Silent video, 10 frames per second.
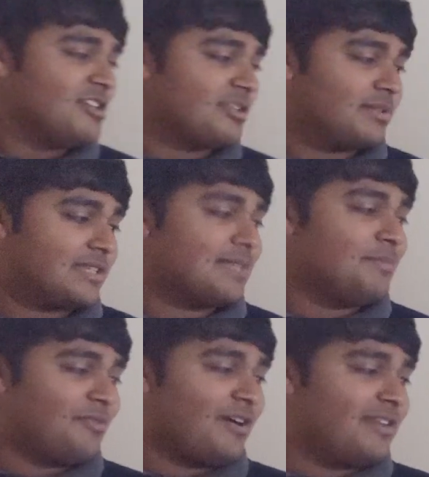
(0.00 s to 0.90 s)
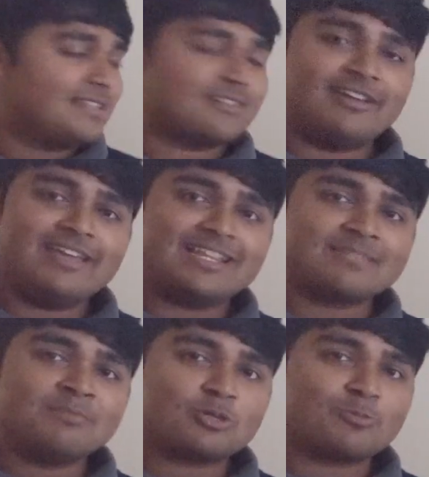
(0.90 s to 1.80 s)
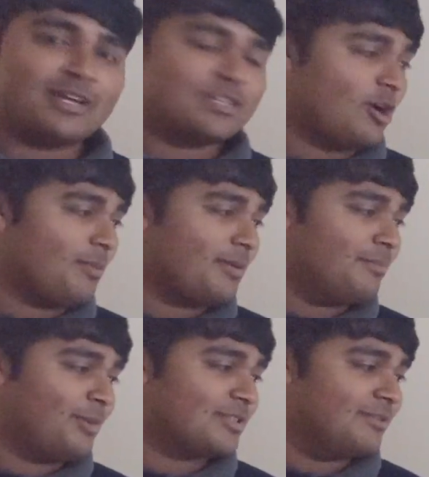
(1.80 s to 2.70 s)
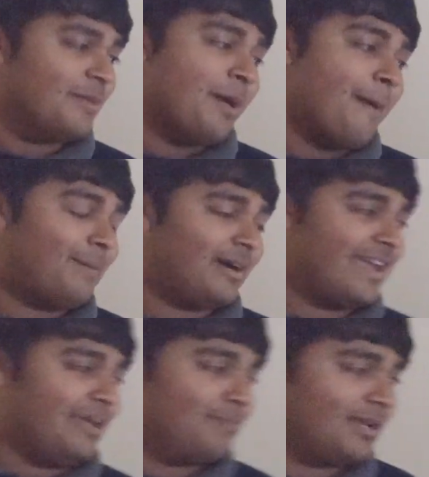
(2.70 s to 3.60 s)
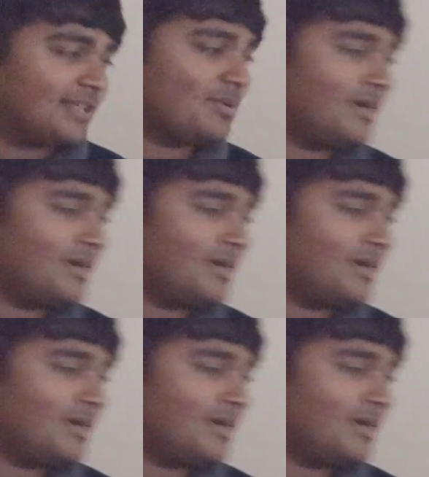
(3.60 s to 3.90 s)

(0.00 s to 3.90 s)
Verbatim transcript: So to simplify this guy here, let's multiply top and bottom by m plus